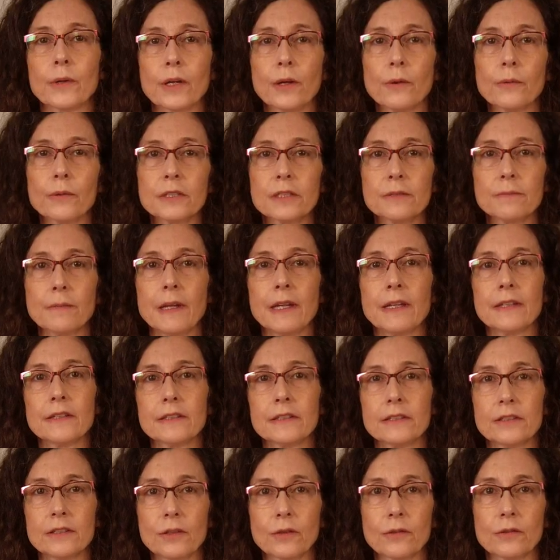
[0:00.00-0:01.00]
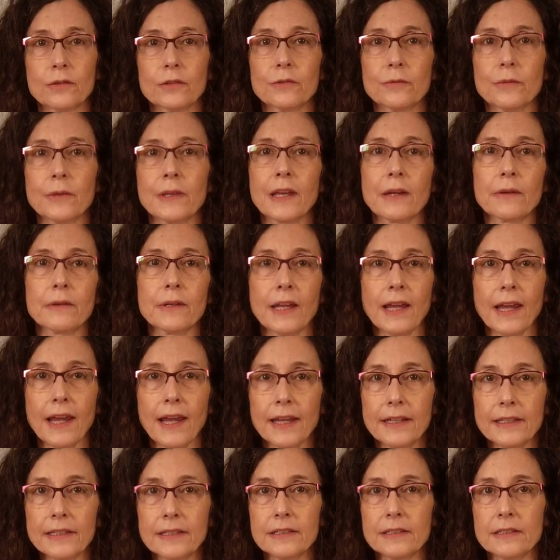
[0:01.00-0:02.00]
We're going to make this yogurt without
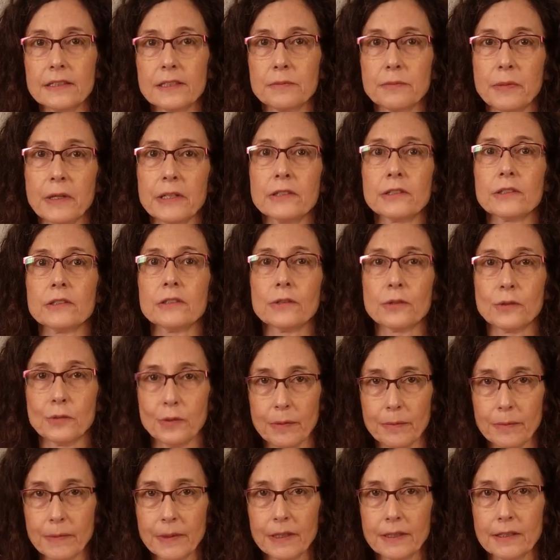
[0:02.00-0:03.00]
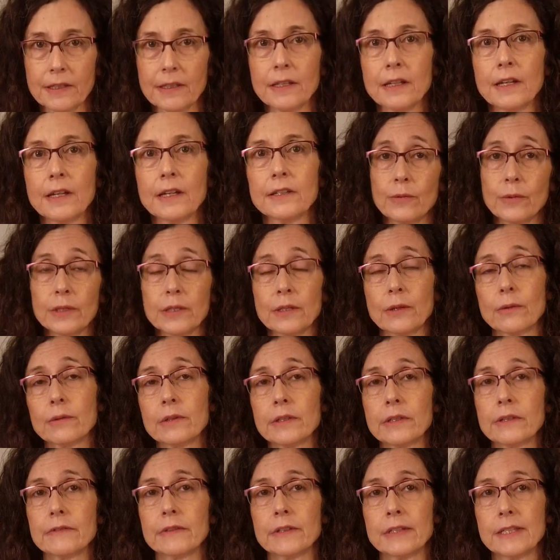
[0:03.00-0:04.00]
any special equipment. We
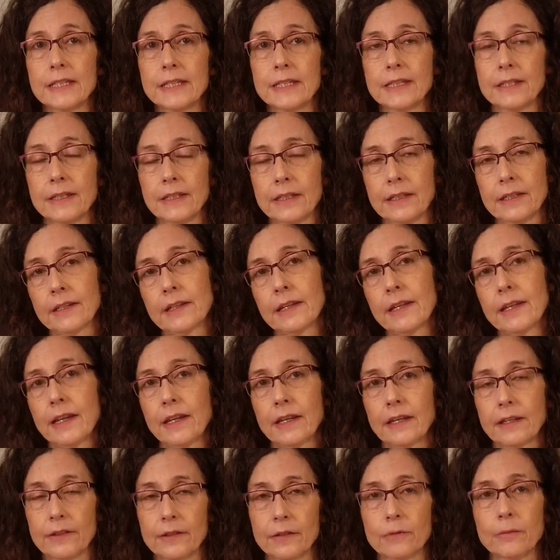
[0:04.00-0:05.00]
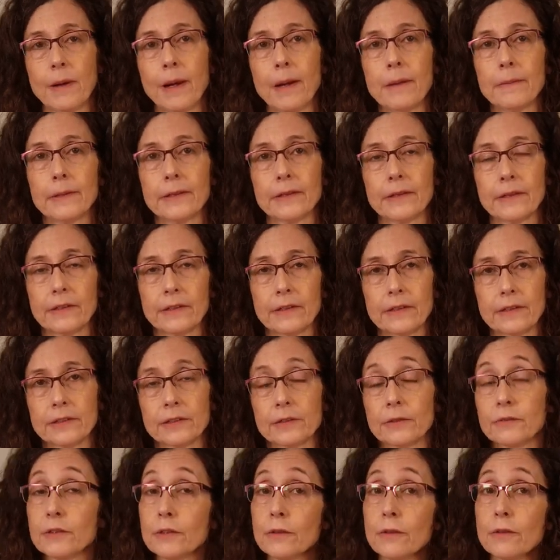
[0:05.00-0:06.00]
don't even need a thermometer.
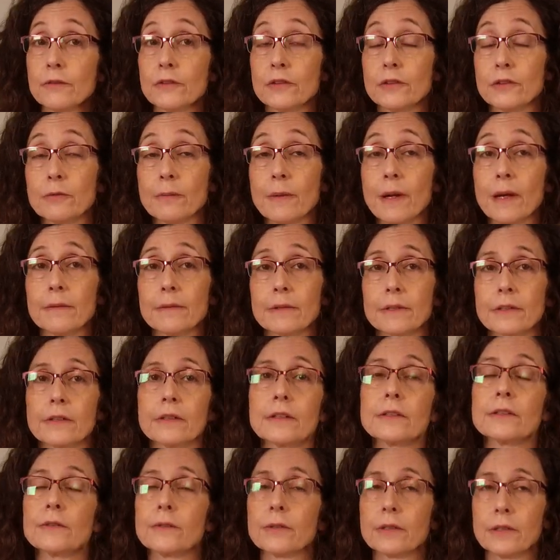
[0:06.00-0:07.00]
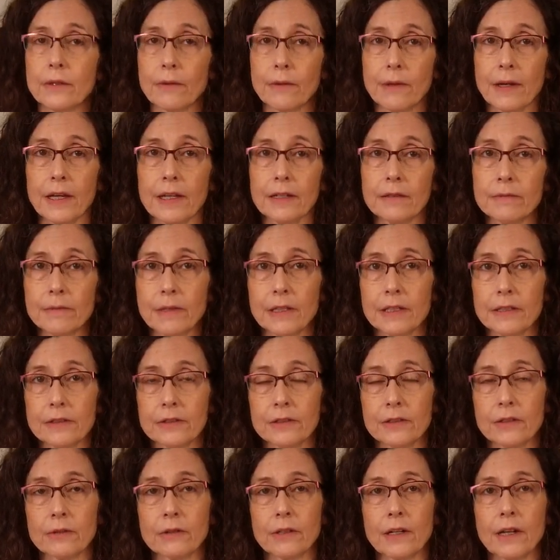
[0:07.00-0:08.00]
So if you don't have a thermometer, you can go ahead and make
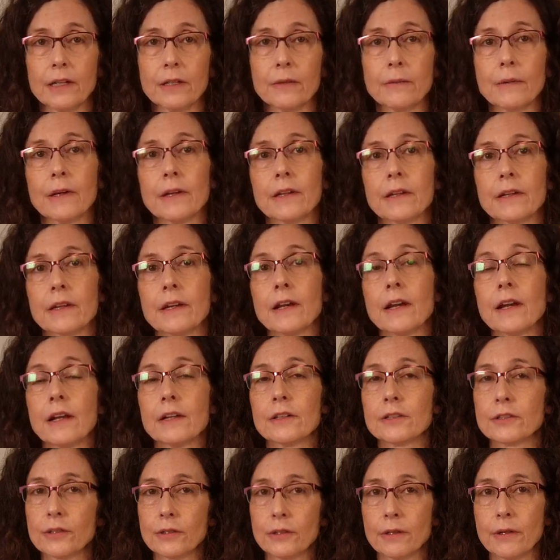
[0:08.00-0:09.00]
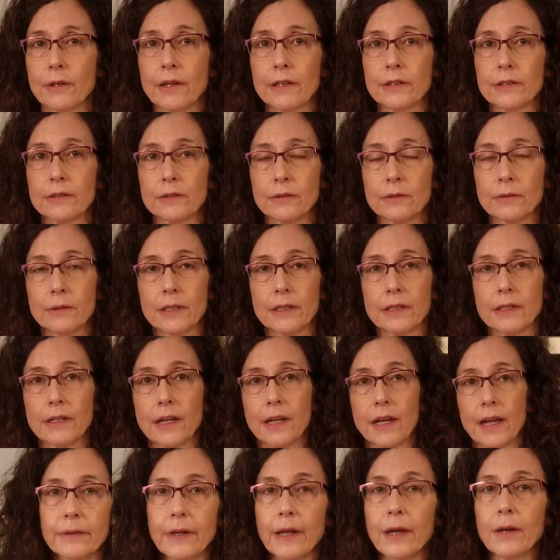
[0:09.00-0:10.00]
this yogurt anyway. I'll show you how to do it.
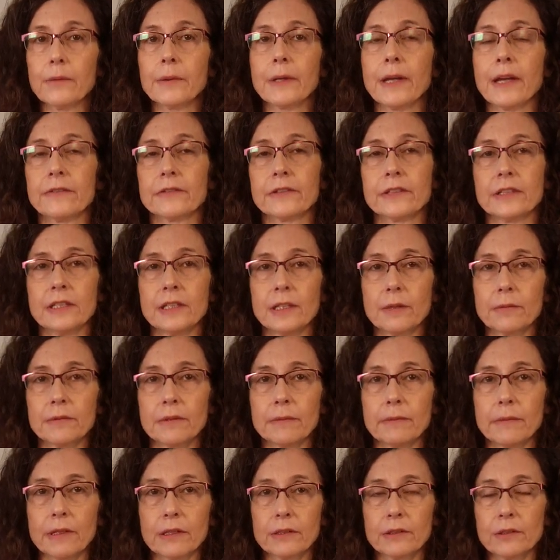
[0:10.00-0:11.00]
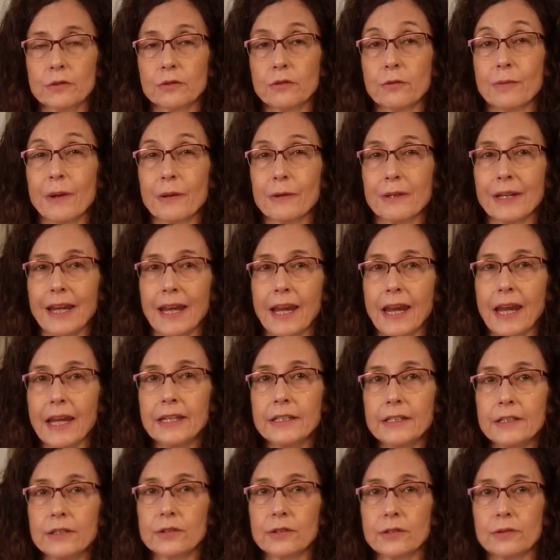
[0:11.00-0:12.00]
So now we have to heat up the milk to about
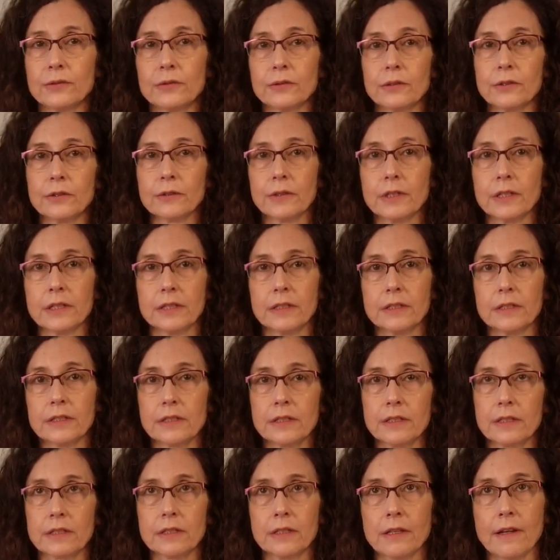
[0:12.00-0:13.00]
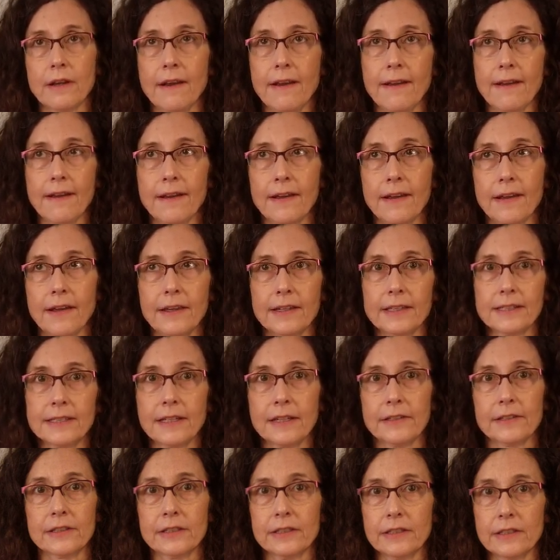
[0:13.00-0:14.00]
82 degrees
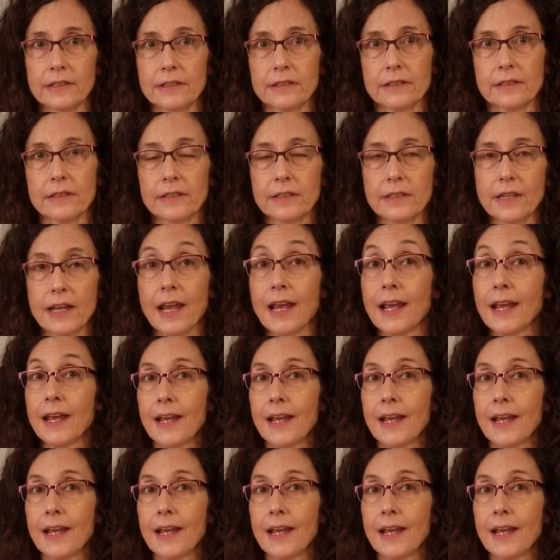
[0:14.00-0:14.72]
Celsius.